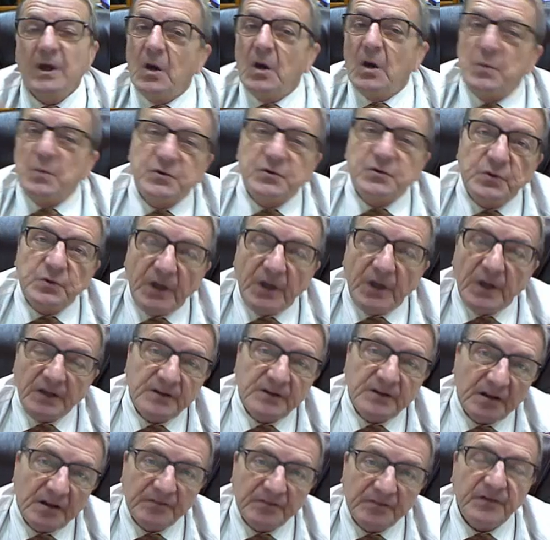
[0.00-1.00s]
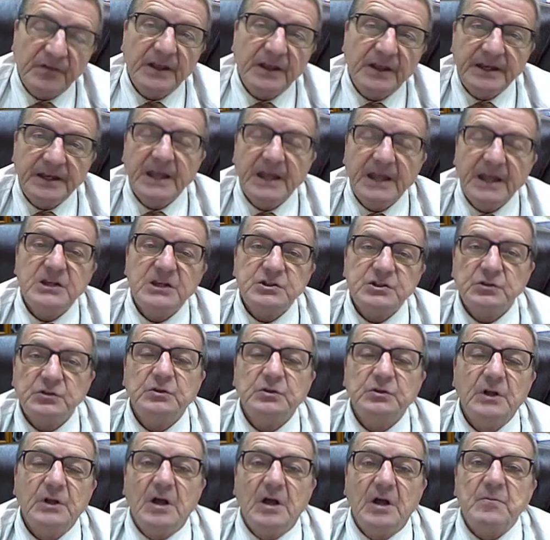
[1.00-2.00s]
But you have to have
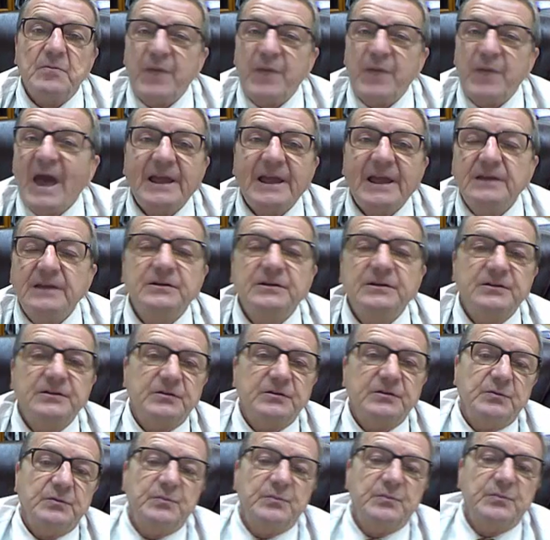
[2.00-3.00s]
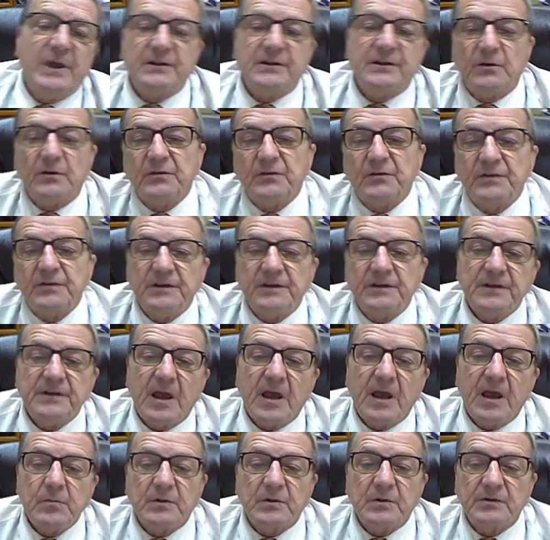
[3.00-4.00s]
financial backing to make those things
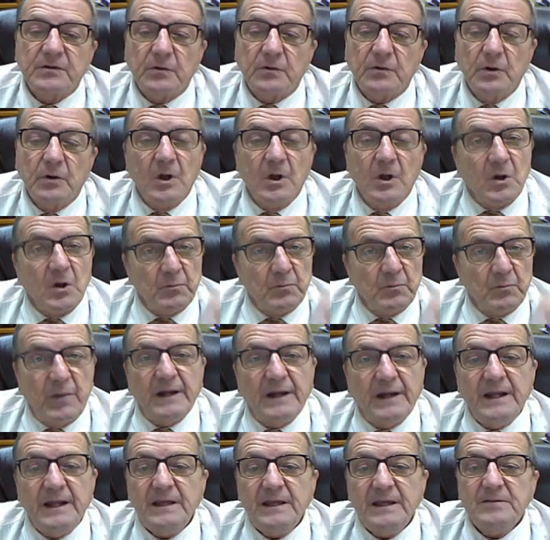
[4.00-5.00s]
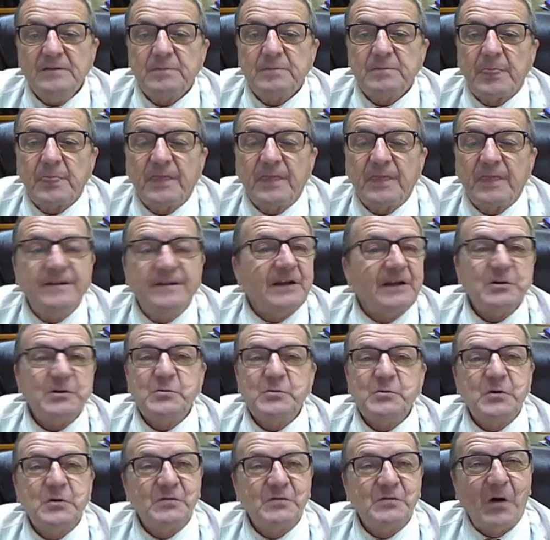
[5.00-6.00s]
happen. So money is not the
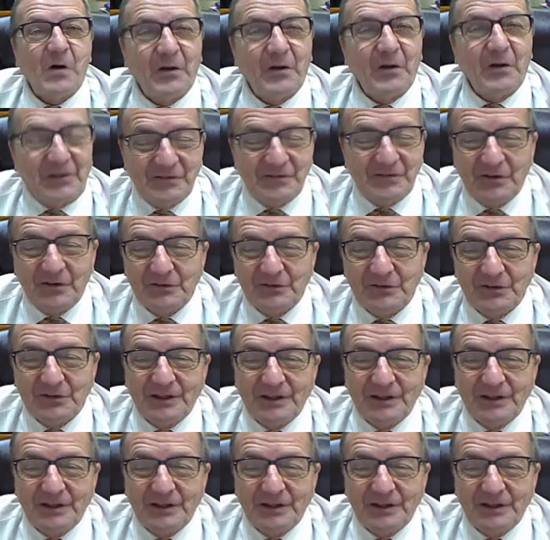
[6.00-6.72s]
root of all evil.